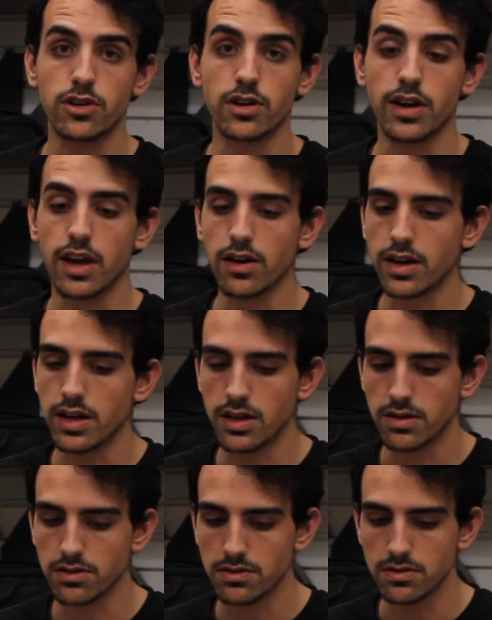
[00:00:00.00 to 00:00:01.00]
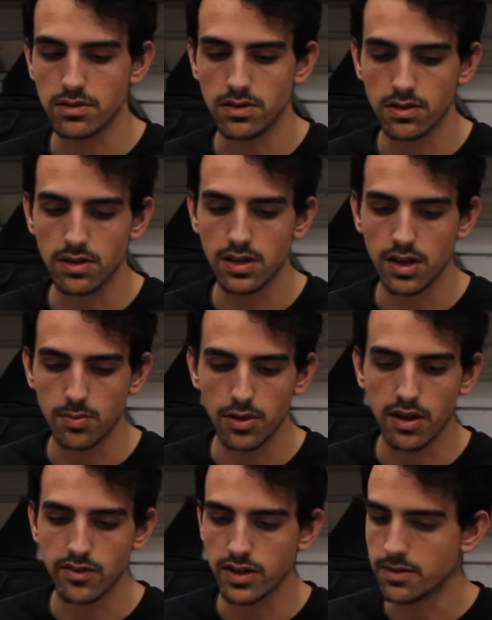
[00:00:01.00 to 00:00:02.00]
coherent and you'll end up
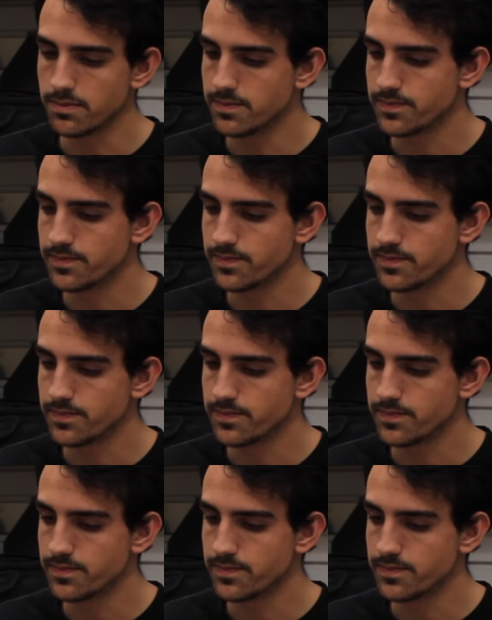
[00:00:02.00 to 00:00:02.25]
loving it.